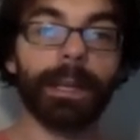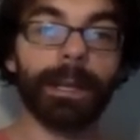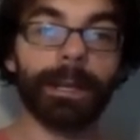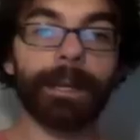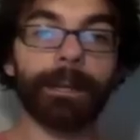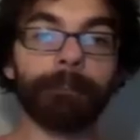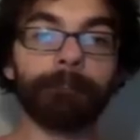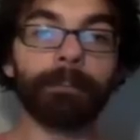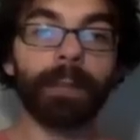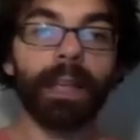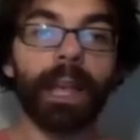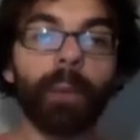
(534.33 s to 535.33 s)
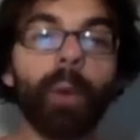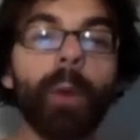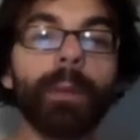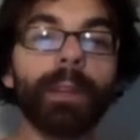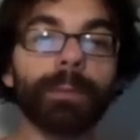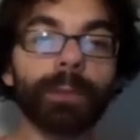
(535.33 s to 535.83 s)
And what
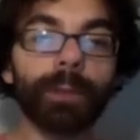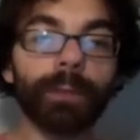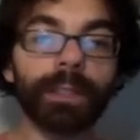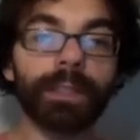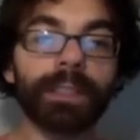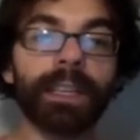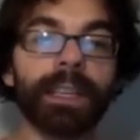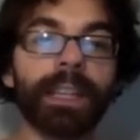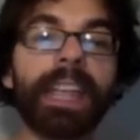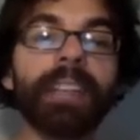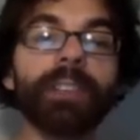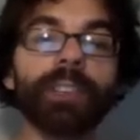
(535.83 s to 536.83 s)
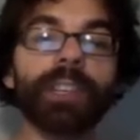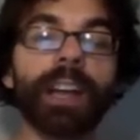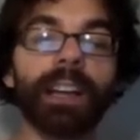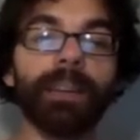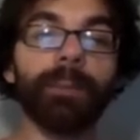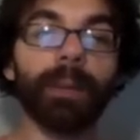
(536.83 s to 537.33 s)
we'll observe is each
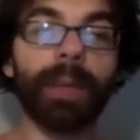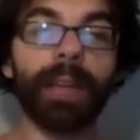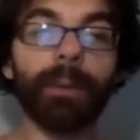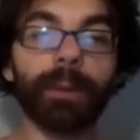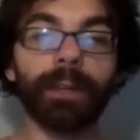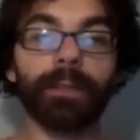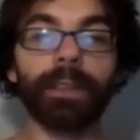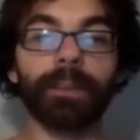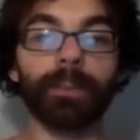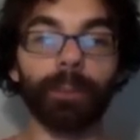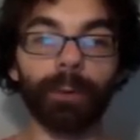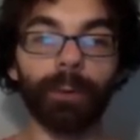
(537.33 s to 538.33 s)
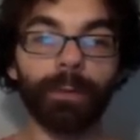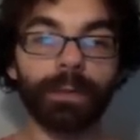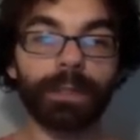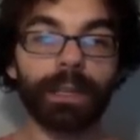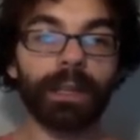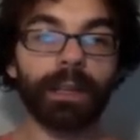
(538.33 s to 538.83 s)
time we make one of these moves,
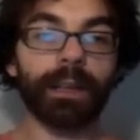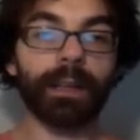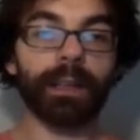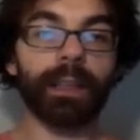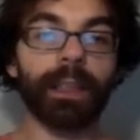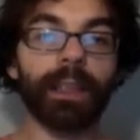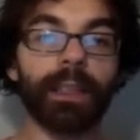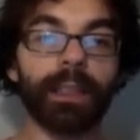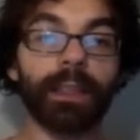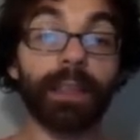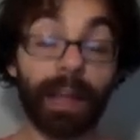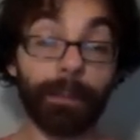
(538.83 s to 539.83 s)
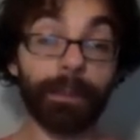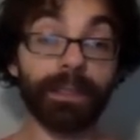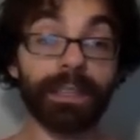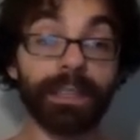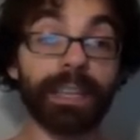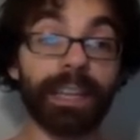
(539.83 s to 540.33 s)
it happens
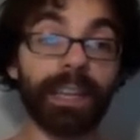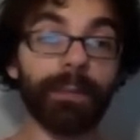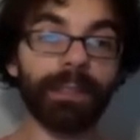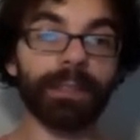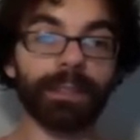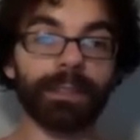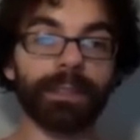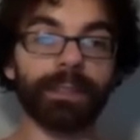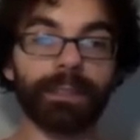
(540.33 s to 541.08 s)
that the handing distance is